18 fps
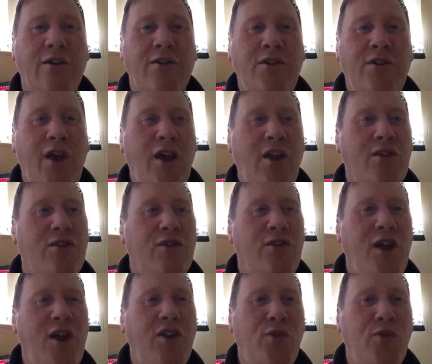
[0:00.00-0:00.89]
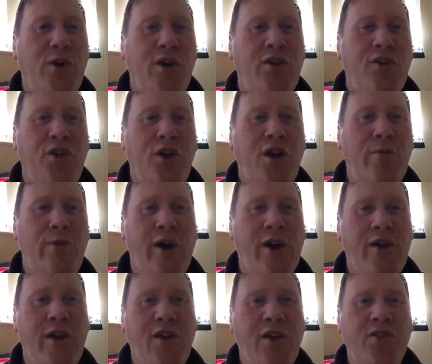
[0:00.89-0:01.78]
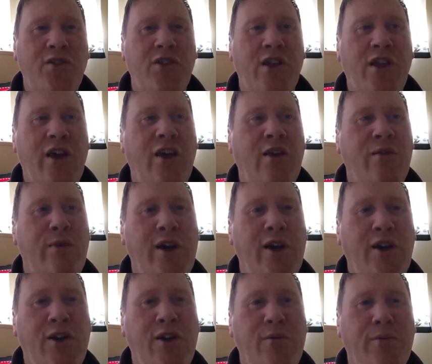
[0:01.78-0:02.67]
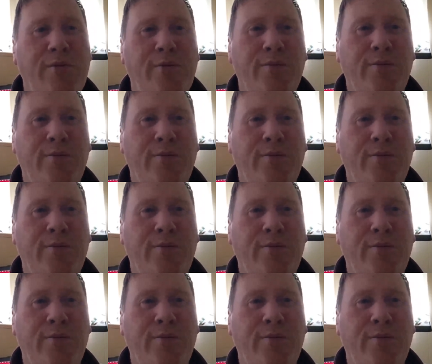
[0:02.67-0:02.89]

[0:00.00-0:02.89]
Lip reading: Tell us what you thought about yesterday, Mahir.